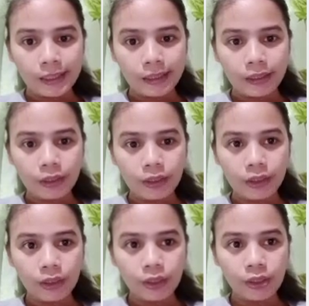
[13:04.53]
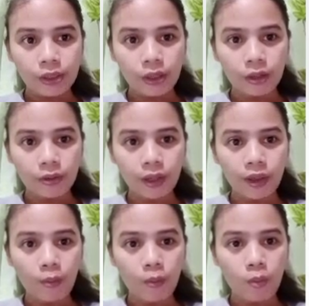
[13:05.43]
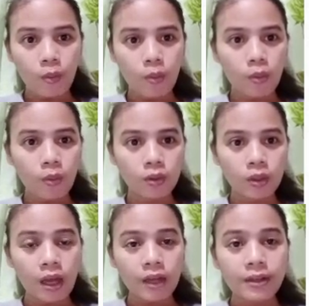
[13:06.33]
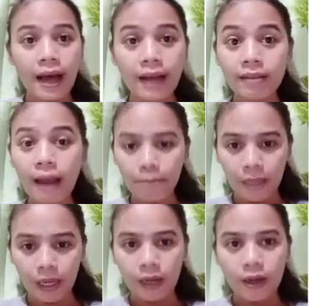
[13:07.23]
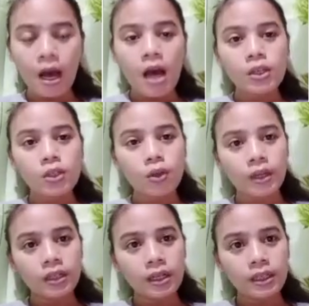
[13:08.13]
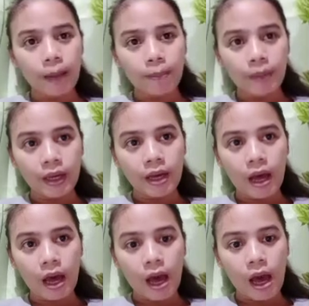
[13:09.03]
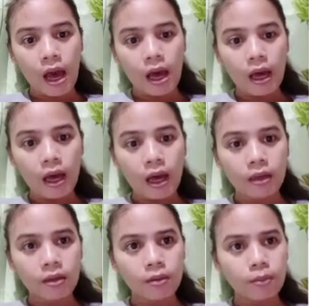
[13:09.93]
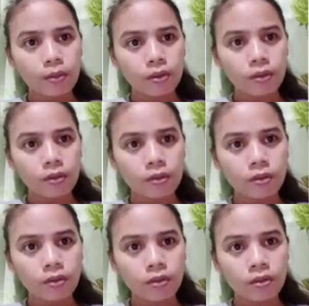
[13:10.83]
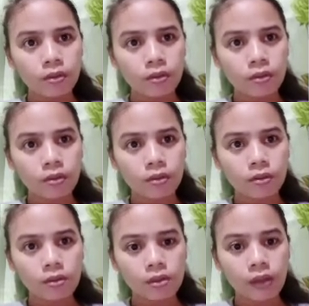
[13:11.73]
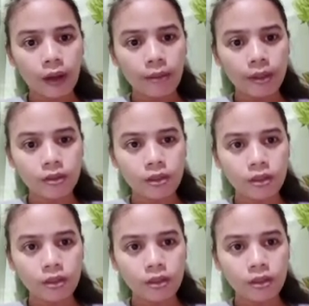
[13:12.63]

there's already the topic. So in the topic, I put assignment.